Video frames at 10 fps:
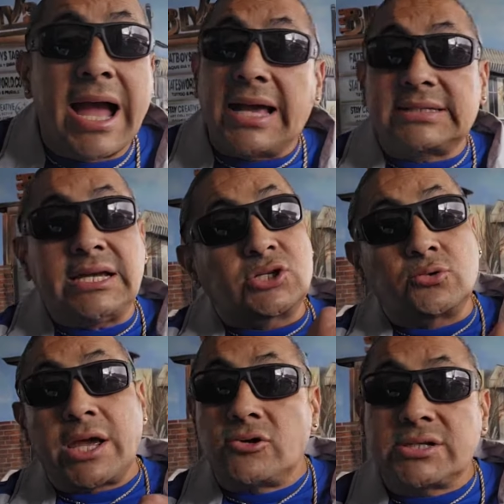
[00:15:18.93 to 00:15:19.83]
I see
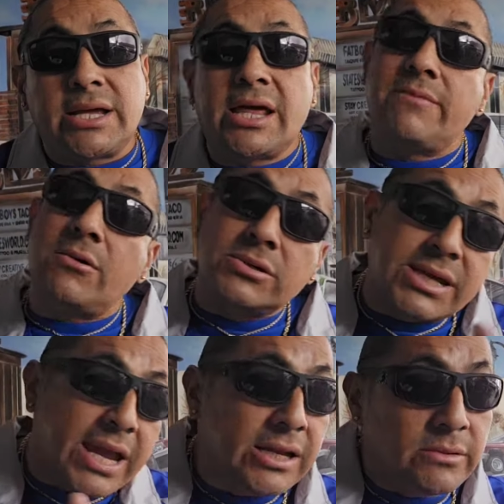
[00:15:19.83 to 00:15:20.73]
was in LA, man, what's
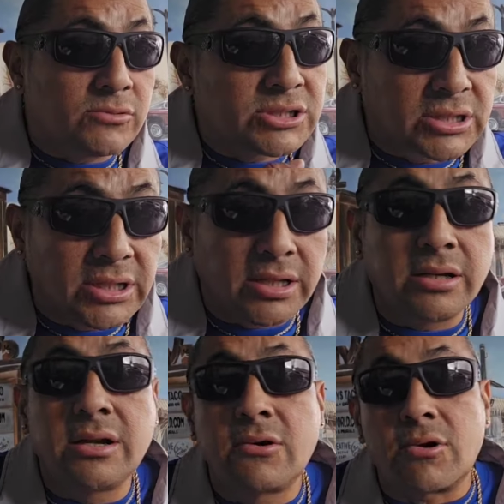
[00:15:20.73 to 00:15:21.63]
heading, man, what's
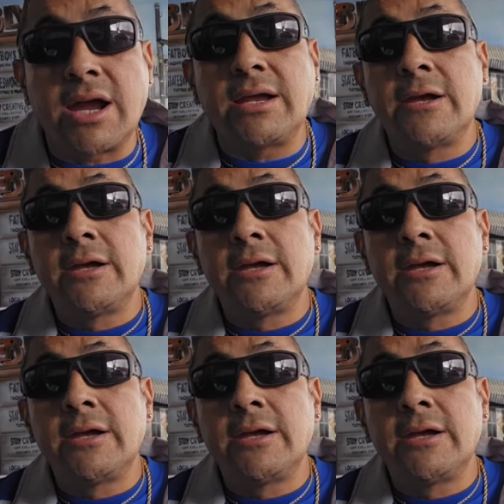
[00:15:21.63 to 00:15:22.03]
good, right?